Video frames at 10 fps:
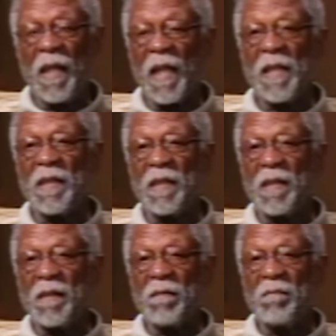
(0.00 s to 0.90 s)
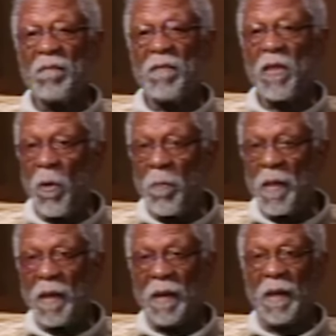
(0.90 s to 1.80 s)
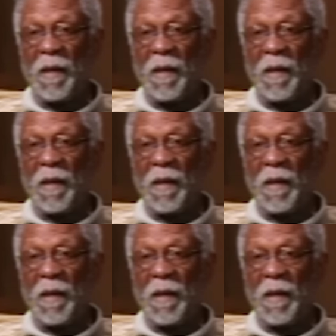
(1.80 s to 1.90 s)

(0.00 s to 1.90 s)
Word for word: It is humanly